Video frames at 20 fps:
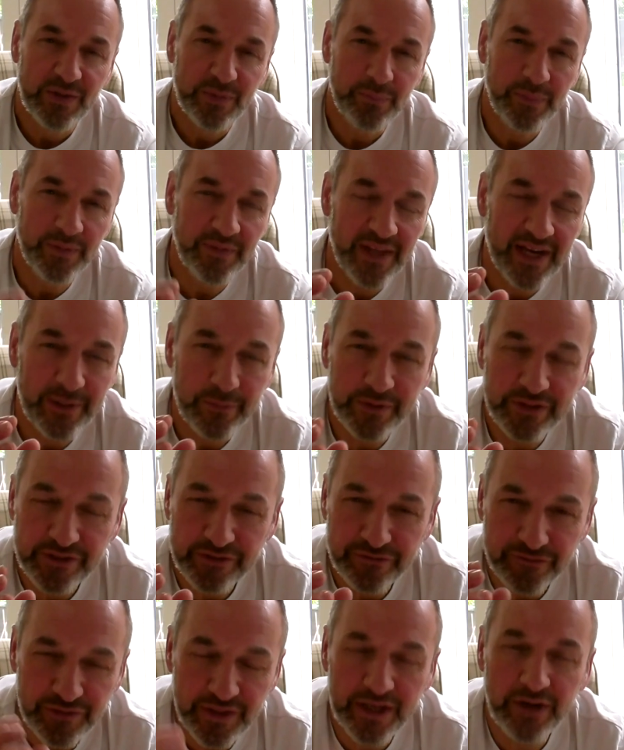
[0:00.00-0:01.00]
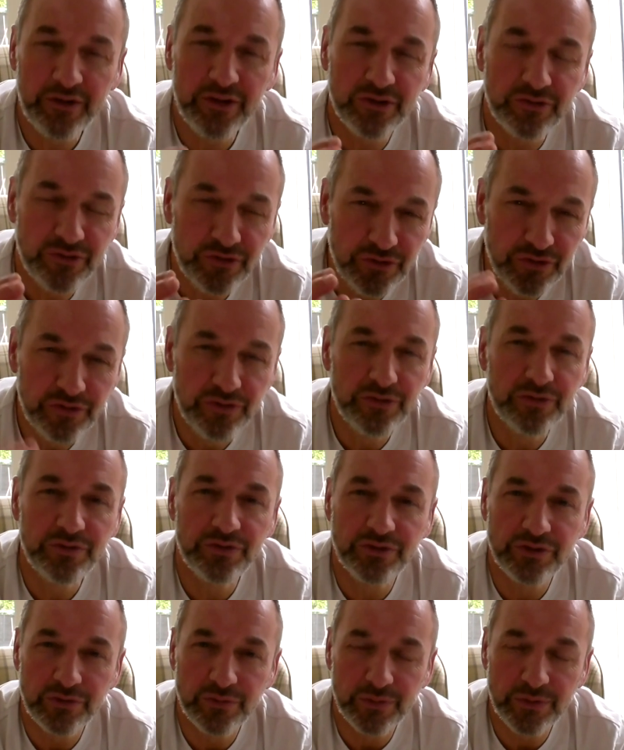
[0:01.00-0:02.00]
But that was a very
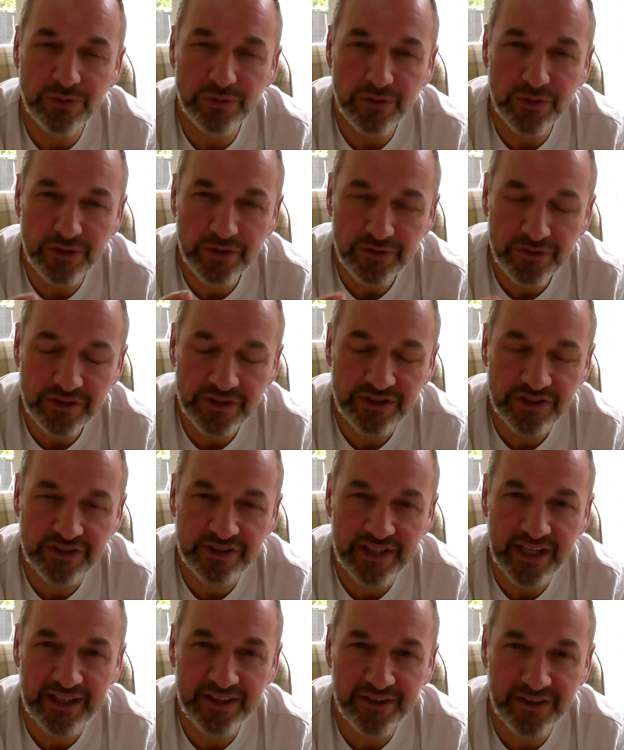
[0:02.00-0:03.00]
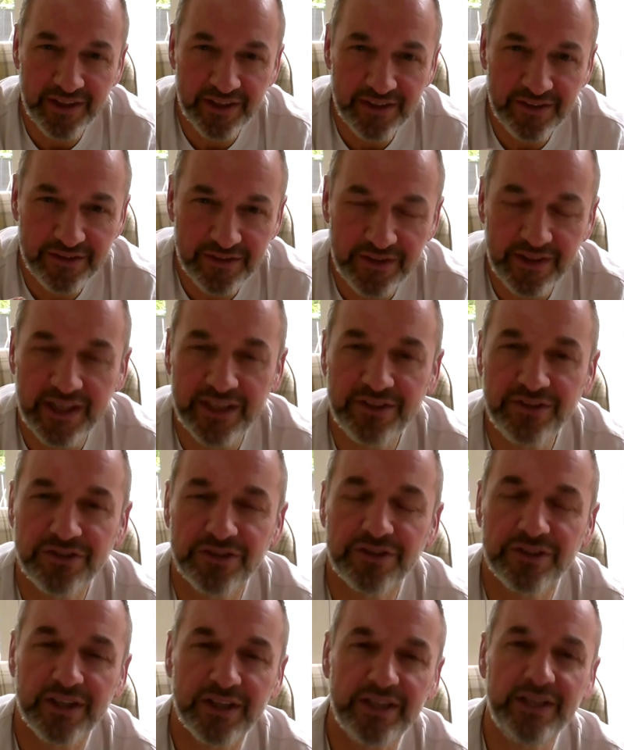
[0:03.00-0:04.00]
unusual understanding to the
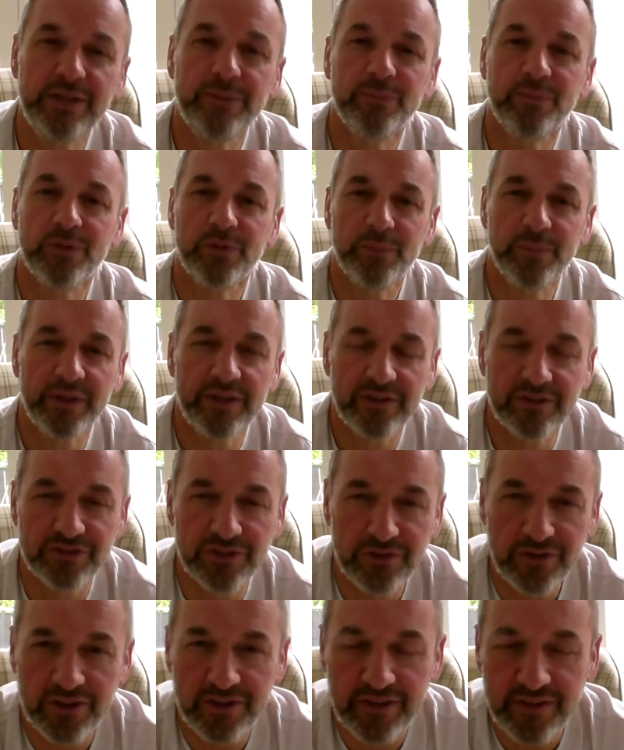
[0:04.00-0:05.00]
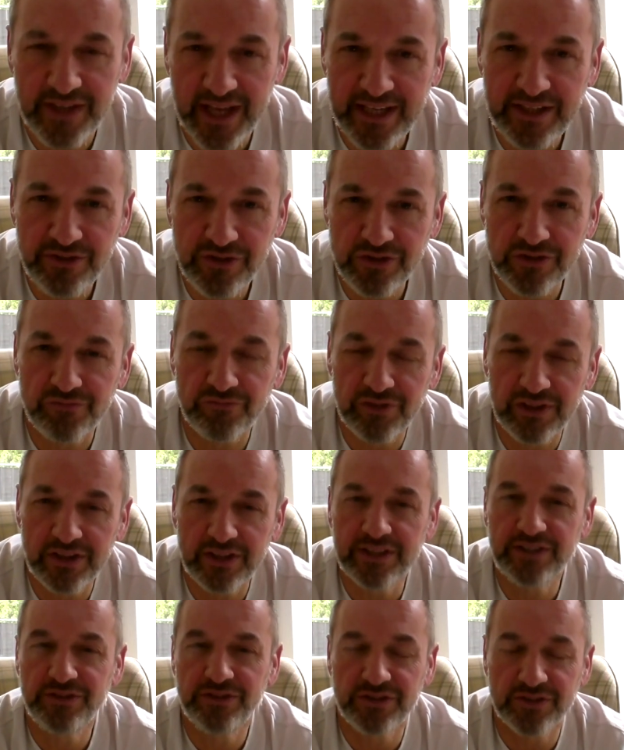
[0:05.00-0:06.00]
ancient Hebrew, because a lot of the ancient
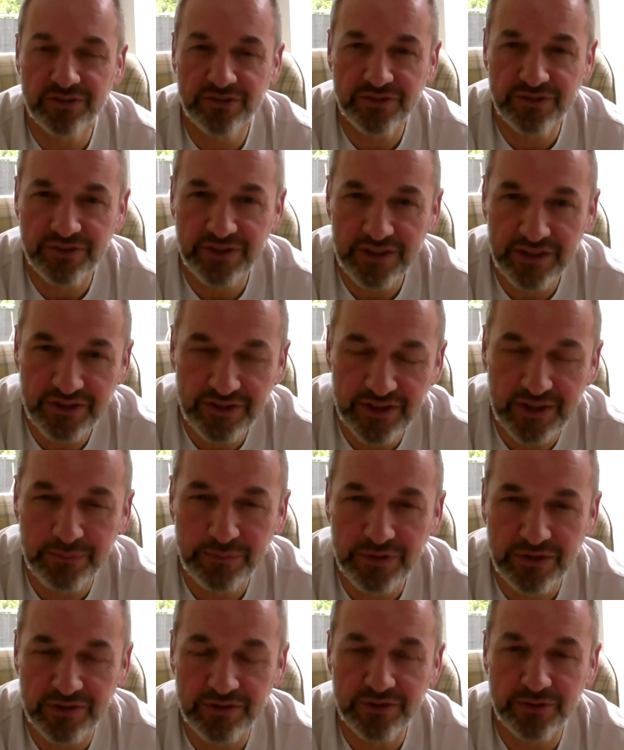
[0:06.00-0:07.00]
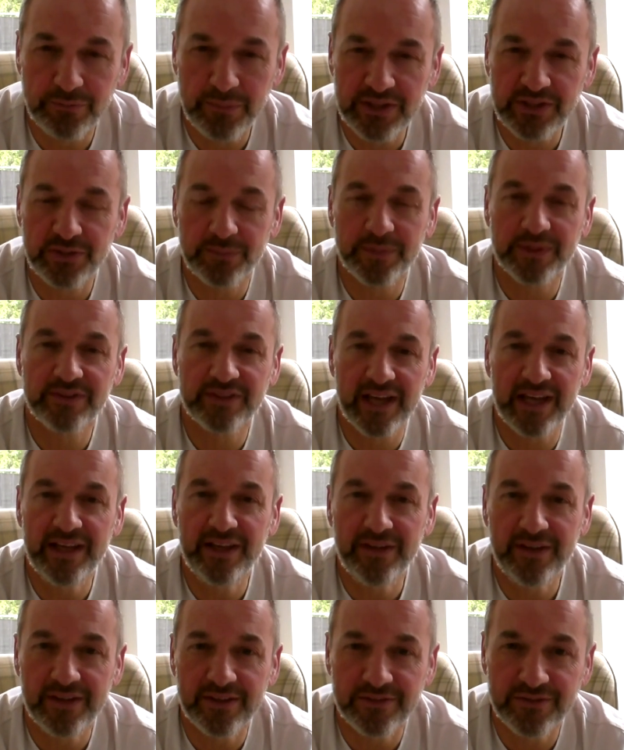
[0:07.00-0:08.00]
religions, the Egyptians,
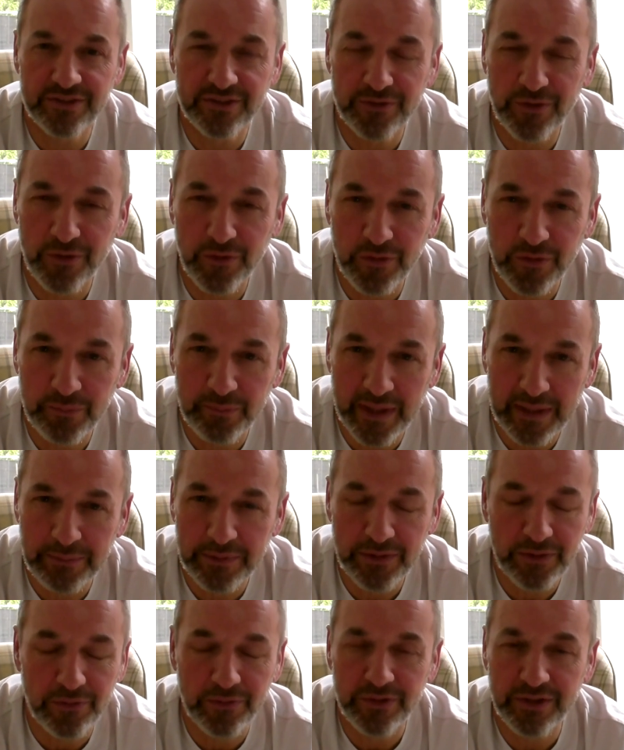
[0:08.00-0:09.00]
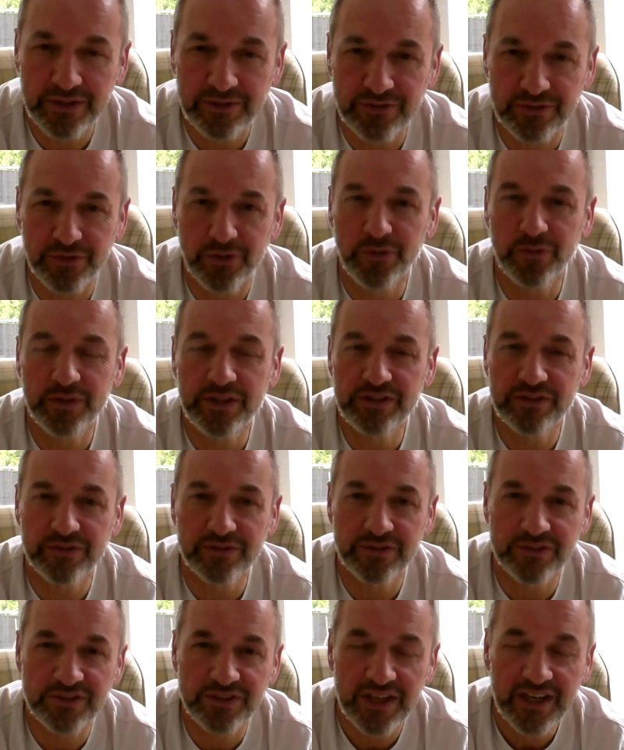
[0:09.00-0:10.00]
Mesopotamians, and all Babylonians and all these
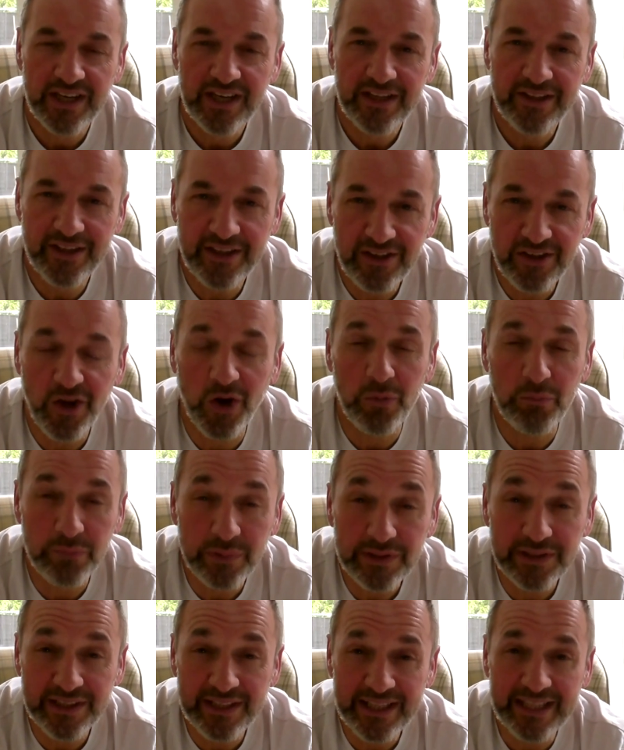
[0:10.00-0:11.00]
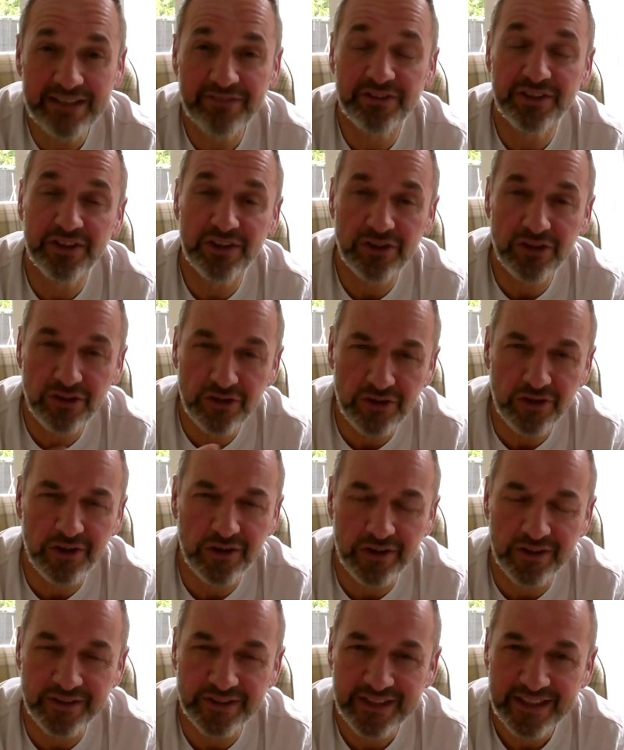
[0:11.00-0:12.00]
others, did not believe in a
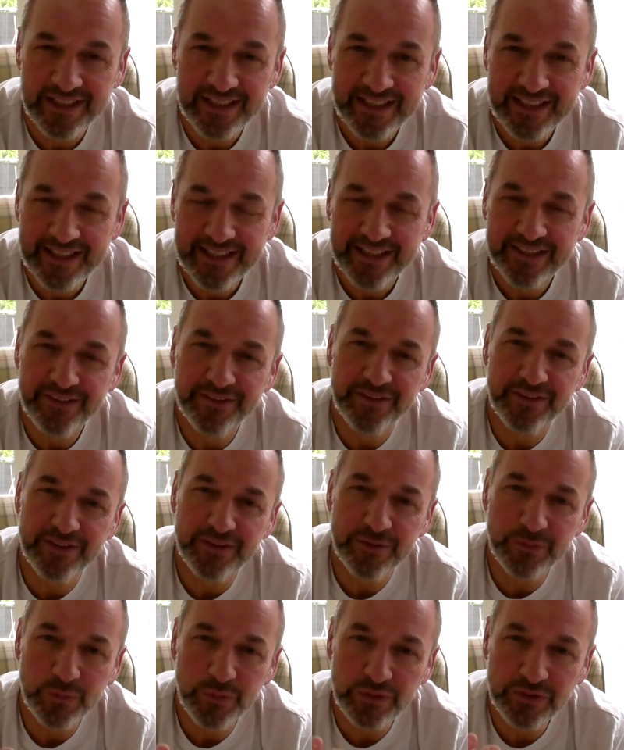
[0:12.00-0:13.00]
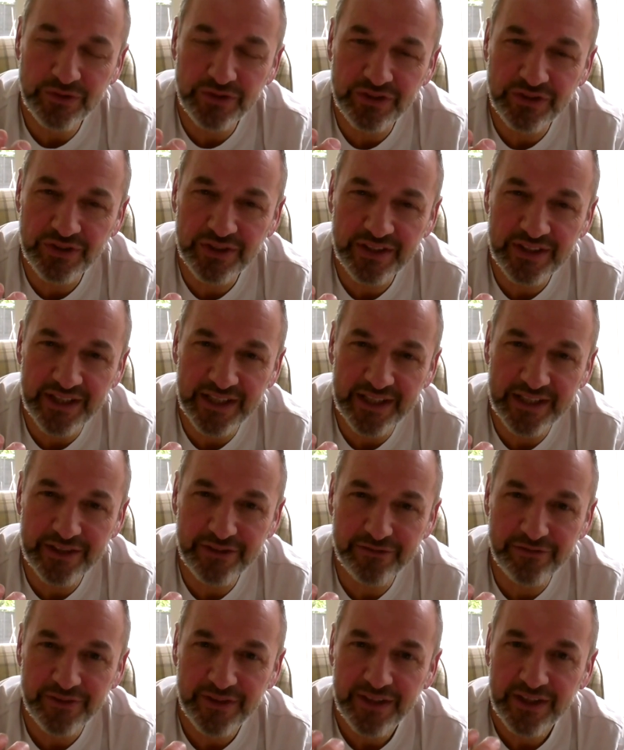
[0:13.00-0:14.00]
God that was kind
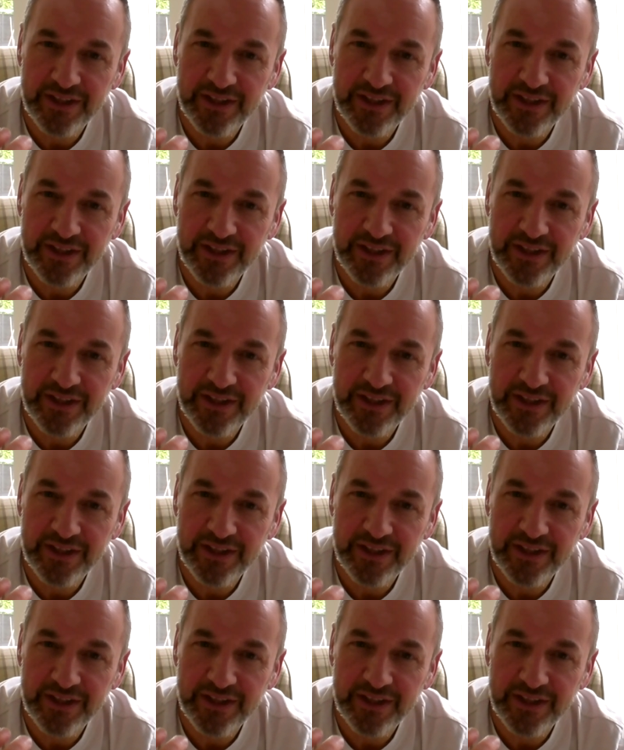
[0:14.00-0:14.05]
of